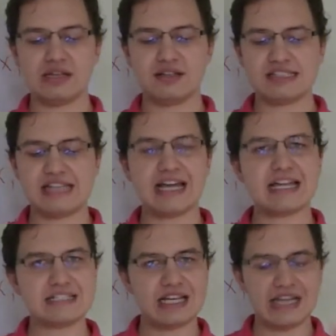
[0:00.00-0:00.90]

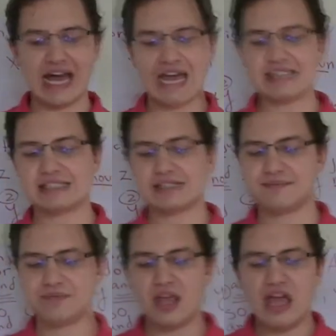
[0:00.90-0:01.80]
Second to
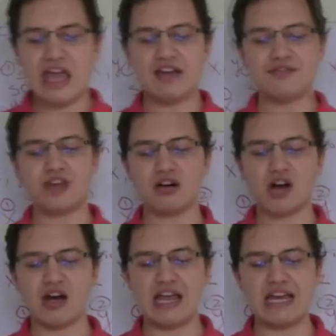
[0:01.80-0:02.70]
last, if there
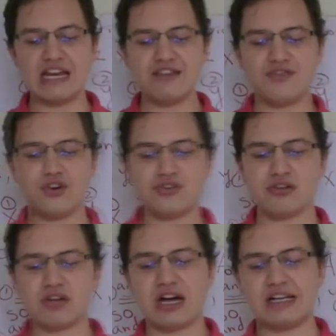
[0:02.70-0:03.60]
are any
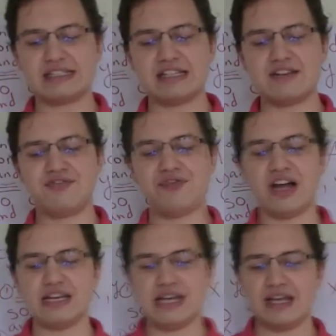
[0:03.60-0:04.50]
further cuts in
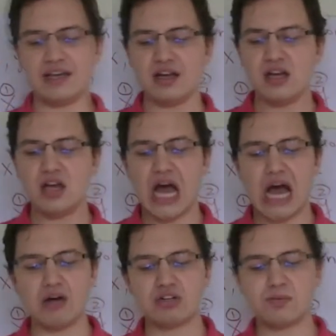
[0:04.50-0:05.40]
funding,
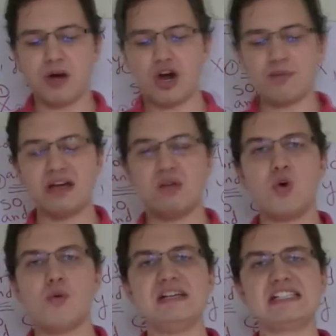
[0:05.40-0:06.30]
our department
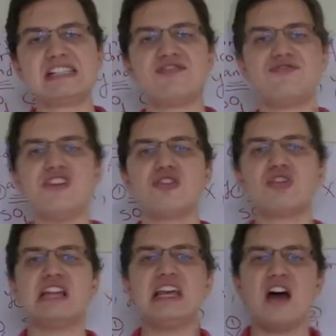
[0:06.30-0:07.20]
will be
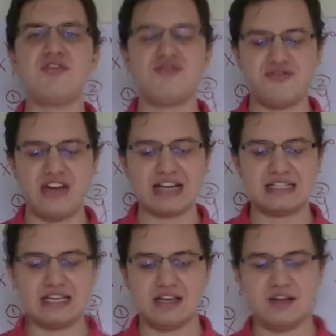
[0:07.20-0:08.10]
severely
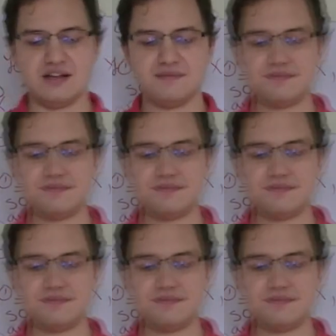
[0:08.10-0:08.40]
affected.